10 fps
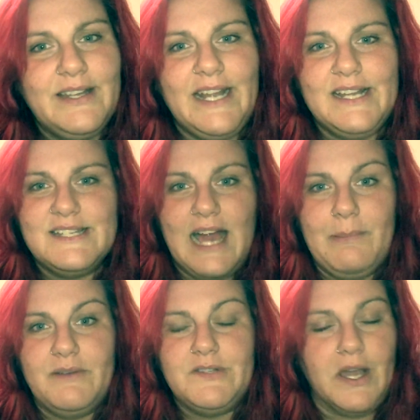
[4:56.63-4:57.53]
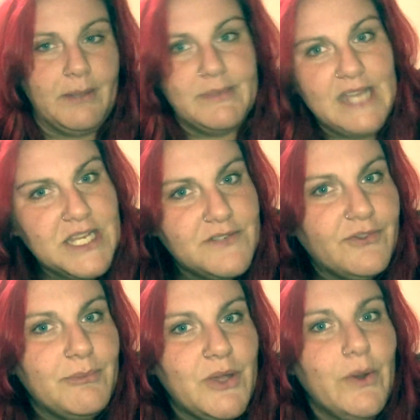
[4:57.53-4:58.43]
any type of documentation
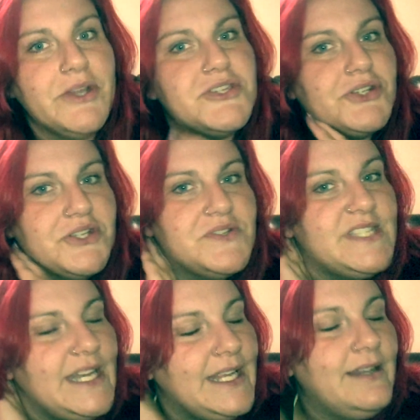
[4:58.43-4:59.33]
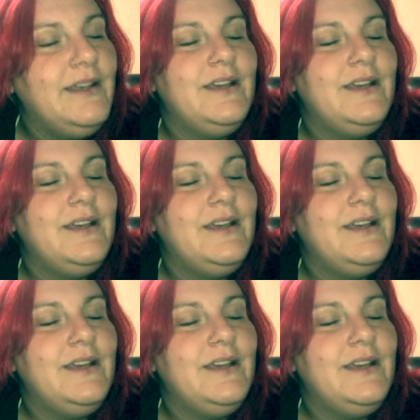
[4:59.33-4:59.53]
from you. Are you sure you sent it?